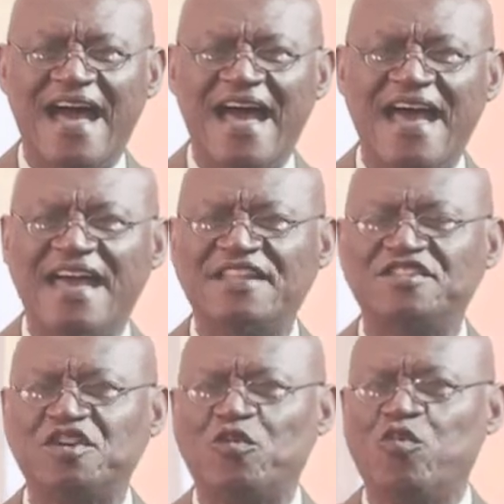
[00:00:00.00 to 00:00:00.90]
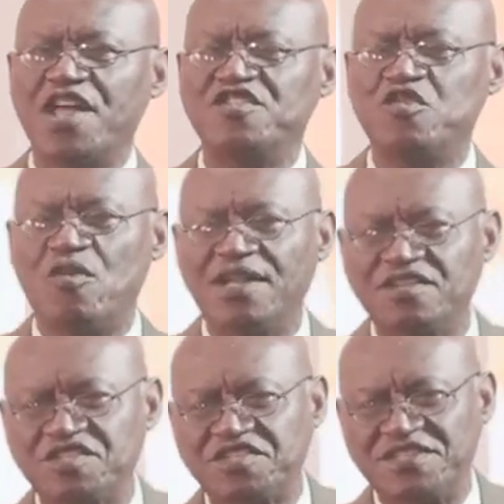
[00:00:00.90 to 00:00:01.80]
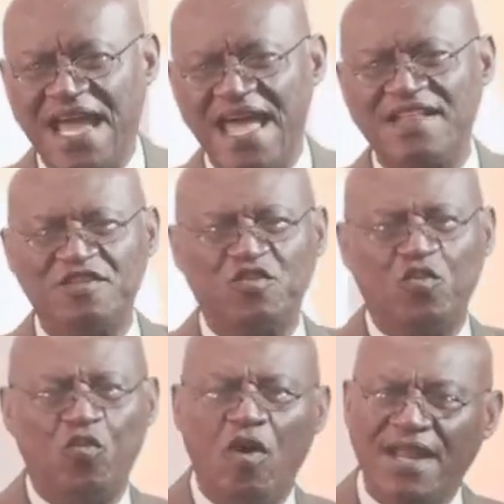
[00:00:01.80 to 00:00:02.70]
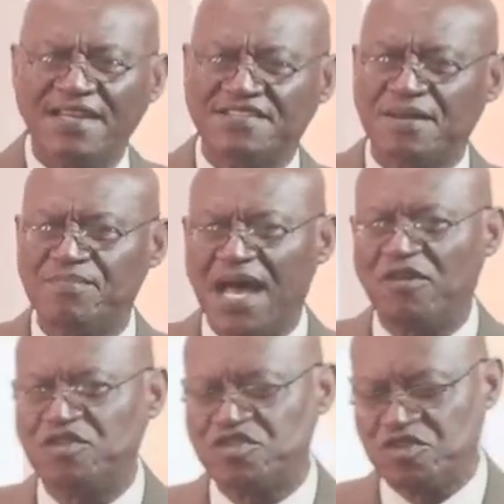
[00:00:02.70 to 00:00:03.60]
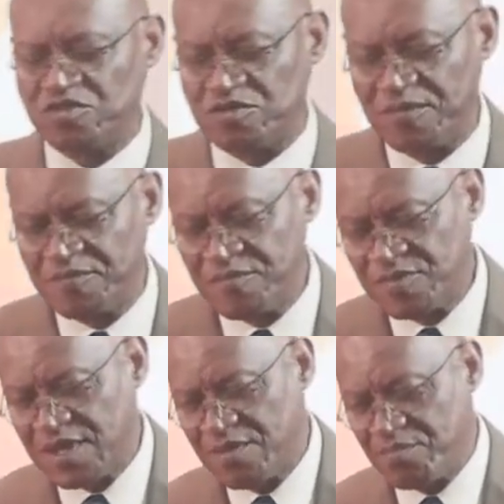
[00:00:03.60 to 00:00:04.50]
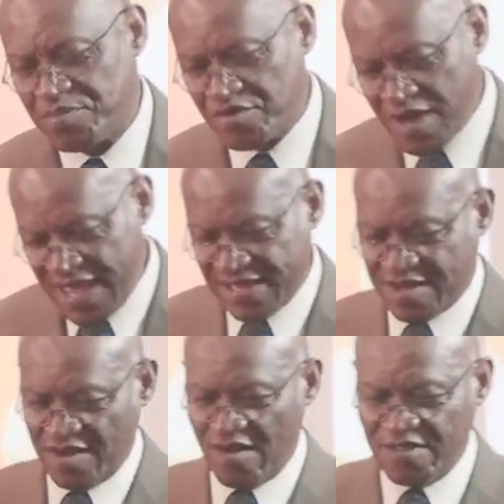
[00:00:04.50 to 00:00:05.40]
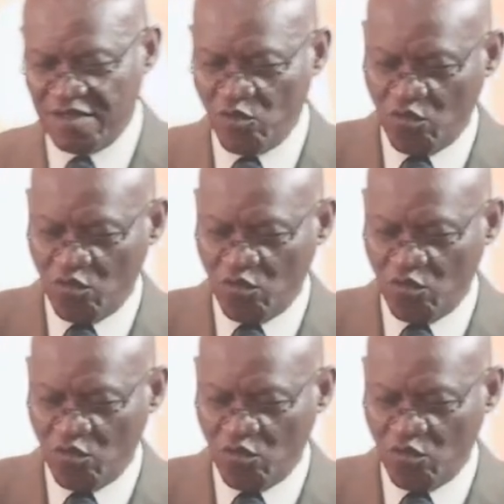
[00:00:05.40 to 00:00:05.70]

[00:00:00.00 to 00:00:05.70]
And uh, when you understand what is about to break on the